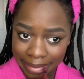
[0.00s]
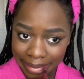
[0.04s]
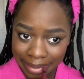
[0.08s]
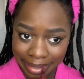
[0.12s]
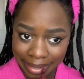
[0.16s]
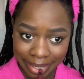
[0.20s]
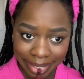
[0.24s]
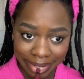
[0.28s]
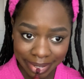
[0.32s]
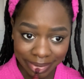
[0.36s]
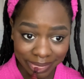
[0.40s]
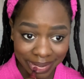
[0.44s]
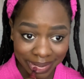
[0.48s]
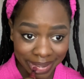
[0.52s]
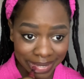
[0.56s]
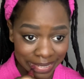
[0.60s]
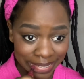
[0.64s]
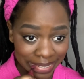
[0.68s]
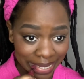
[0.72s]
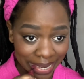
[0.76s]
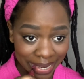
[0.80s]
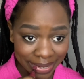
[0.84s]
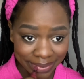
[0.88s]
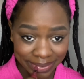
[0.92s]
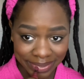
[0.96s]
if I
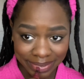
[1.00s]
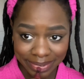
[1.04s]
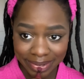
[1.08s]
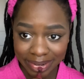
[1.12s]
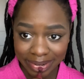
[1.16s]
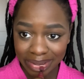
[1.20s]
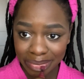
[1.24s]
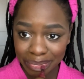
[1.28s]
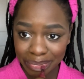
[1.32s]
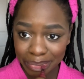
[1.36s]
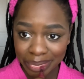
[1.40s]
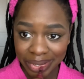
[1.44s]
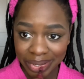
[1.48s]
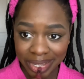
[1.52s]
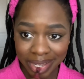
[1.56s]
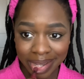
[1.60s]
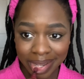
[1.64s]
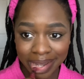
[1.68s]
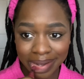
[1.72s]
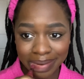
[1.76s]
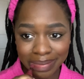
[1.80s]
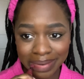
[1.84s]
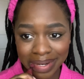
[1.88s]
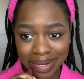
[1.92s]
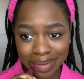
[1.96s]
saved enough, but
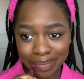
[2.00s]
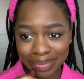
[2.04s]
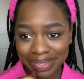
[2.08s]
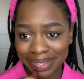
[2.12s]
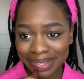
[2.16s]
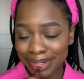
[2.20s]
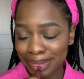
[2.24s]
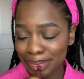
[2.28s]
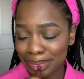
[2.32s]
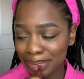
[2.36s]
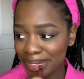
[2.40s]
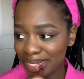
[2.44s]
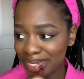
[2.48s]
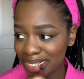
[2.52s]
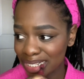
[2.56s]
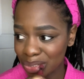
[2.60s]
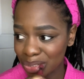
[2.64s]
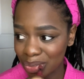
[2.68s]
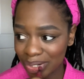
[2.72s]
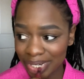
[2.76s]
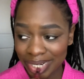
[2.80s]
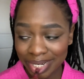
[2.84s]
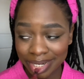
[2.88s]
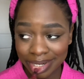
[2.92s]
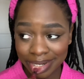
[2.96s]
I want to be in a place
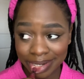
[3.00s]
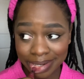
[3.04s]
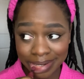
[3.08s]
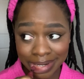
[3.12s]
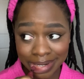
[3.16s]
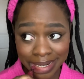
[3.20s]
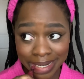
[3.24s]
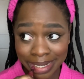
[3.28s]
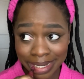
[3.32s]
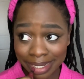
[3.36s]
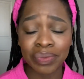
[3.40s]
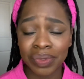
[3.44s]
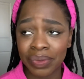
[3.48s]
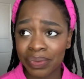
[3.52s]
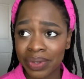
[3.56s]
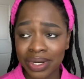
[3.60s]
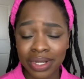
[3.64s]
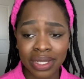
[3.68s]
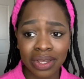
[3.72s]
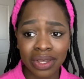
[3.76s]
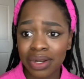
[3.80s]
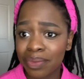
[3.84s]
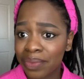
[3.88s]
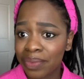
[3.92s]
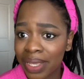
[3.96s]
where we want to
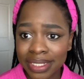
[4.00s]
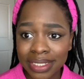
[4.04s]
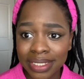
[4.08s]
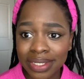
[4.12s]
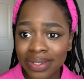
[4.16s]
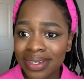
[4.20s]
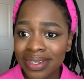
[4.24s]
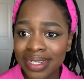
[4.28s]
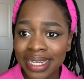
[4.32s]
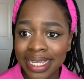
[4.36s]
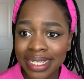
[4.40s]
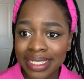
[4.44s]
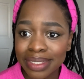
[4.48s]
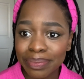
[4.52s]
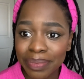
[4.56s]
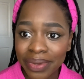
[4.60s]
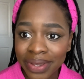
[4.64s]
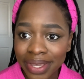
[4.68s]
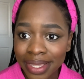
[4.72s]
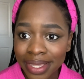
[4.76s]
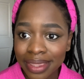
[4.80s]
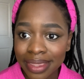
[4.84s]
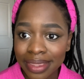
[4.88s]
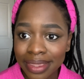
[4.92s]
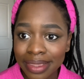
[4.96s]
go to Mexico next
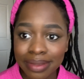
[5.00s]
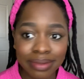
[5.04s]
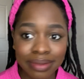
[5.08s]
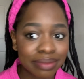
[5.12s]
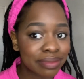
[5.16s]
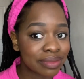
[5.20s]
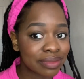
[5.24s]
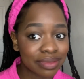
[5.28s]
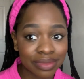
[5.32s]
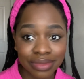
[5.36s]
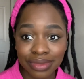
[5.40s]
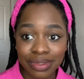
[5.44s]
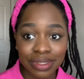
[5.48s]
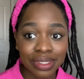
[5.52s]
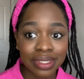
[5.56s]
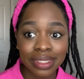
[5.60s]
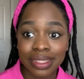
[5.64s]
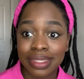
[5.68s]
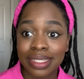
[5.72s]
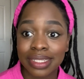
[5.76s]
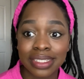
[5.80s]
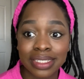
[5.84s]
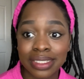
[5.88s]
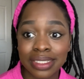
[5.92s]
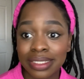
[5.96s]
month.
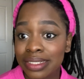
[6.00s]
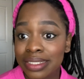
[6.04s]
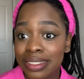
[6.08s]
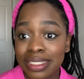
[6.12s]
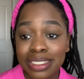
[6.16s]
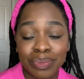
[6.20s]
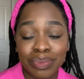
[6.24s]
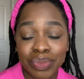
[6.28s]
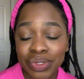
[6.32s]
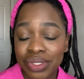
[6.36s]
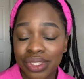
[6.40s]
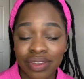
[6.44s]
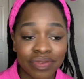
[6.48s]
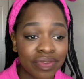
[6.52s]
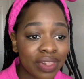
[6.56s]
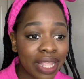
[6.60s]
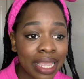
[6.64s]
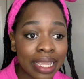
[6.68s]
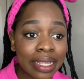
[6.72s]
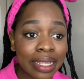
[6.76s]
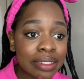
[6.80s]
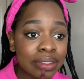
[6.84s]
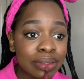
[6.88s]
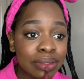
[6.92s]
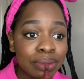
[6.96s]
Let's book the
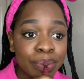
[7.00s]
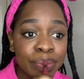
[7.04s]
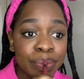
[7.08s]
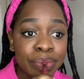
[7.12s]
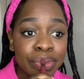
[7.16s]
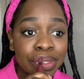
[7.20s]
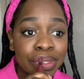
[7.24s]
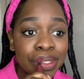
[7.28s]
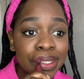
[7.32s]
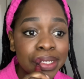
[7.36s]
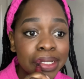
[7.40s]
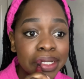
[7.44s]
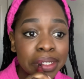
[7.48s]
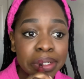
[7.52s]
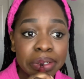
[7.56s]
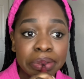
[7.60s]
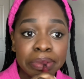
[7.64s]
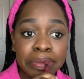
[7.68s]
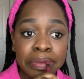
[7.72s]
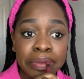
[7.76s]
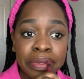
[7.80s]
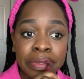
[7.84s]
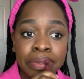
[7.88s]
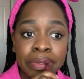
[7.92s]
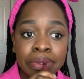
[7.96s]
flight, you
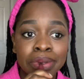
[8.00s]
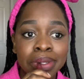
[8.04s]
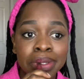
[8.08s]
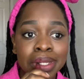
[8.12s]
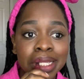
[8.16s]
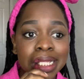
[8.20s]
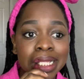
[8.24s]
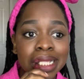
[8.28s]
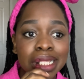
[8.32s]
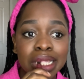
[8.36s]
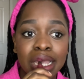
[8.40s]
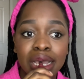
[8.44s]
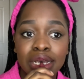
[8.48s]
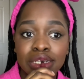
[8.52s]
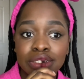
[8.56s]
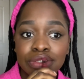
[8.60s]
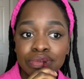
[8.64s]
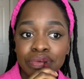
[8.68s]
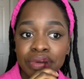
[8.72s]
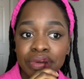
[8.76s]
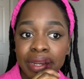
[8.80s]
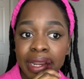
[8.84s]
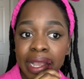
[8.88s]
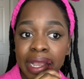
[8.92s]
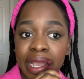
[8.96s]
know? That's
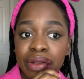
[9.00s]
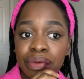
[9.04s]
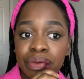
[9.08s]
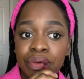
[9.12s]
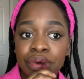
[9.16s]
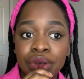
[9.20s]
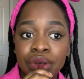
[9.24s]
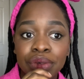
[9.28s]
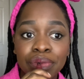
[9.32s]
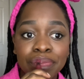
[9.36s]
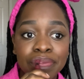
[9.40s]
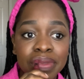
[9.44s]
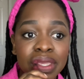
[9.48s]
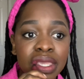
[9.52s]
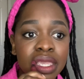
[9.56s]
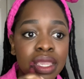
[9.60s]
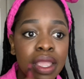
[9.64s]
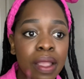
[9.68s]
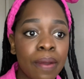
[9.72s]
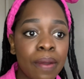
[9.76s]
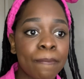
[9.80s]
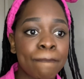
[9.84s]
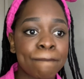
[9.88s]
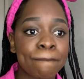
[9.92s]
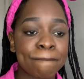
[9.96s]
where I want to be.
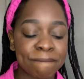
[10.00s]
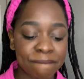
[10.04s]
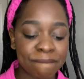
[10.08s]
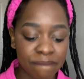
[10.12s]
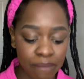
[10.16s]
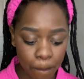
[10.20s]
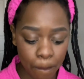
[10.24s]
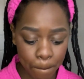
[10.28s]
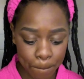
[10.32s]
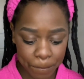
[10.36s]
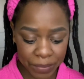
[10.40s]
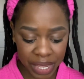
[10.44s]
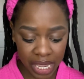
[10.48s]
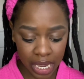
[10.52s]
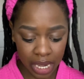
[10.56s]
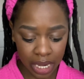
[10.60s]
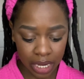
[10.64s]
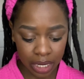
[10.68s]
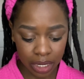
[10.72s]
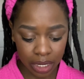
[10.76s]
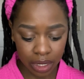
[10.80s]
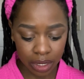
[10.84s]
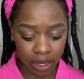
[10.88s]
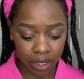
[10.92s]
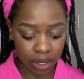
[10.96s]

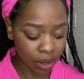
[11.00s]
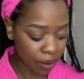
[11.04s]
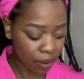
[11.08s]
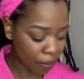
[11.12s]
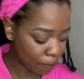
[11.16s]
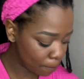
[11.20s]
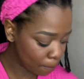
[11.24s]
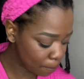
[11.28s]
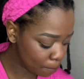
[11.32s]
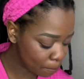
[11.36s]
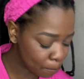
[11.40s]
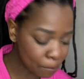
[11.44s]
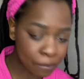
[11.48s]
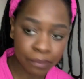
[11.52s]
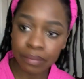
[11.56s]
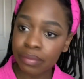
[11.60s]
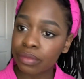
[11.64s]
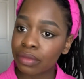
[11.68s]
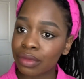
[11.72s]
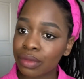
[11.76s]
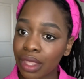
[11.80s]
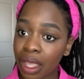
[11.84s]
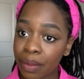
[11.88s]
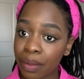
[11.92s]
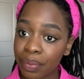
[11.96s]
And
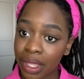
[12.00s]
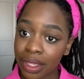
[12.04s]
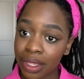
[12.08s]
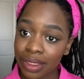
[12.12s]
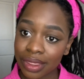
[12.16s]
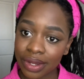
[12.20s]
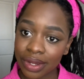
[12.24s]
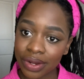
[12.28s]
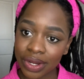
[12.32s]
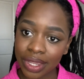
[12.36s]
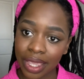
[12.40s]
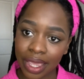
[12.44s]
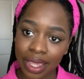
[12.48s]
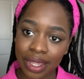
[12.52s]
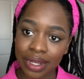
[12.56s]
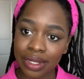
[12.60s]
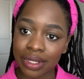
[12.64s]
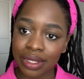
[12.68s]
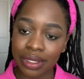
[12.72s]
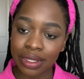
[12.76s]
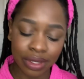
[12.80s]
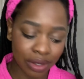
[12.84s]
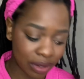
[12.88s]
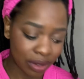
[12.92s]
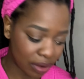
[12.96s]
I'm not there yet,
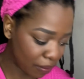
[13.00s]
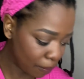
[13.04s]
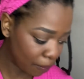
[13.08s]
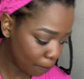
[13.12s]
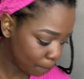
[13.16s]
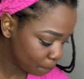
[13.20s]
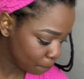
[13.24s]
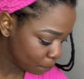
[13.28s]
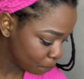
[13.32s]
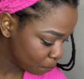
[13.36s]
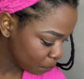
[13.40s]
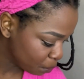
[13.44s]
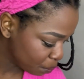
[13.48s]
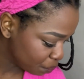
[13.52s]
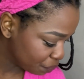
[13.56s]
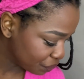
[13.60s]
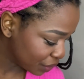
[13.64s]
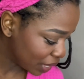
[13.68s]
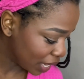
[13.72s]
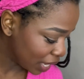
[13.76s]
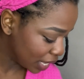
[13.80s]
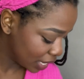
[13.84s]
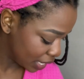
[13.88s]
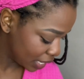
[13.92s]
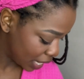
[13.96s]
you know?
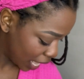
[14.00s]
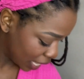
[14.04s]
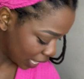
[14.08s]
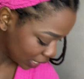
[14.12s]
And